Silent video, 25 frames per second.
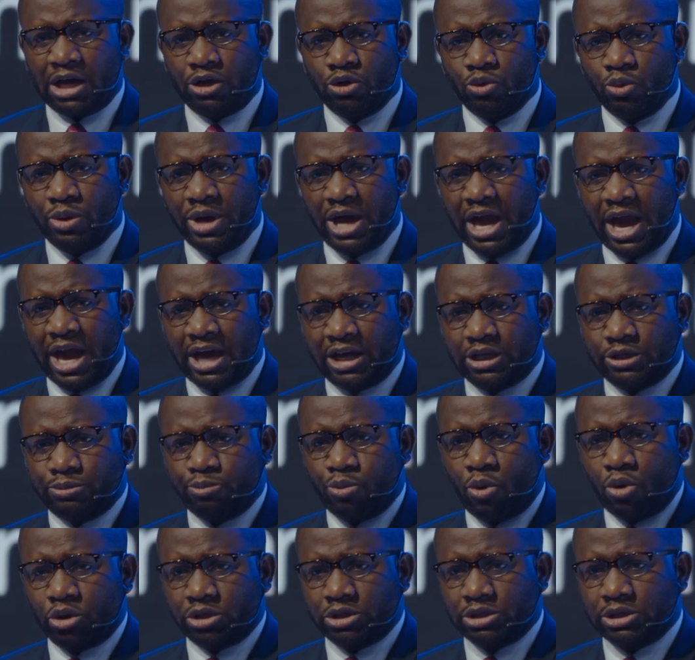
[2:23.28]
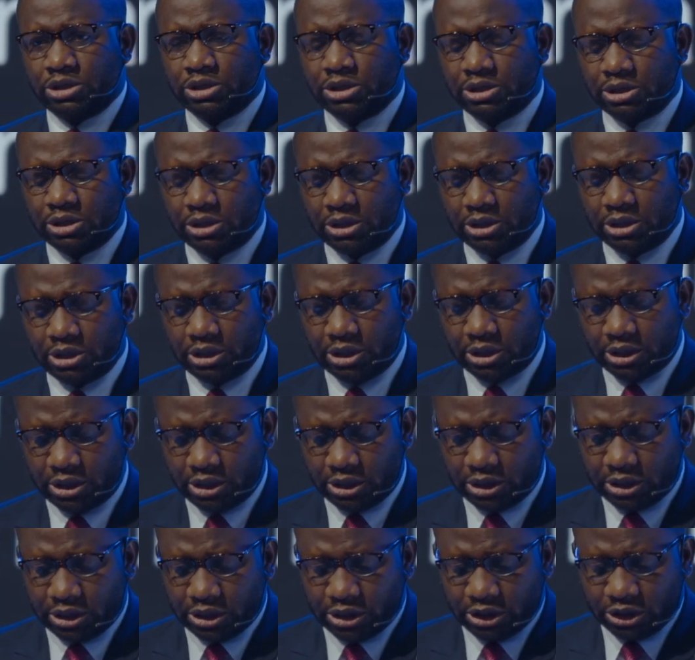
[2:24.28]
do we export
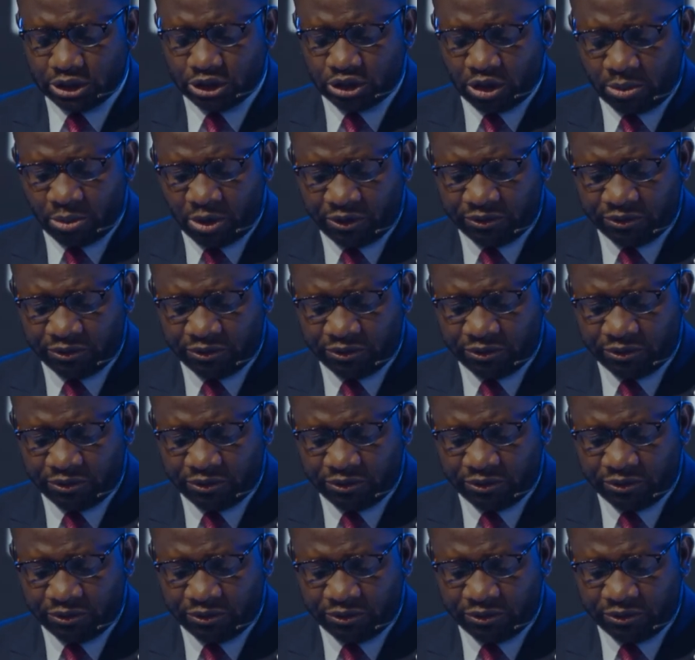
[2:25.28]
some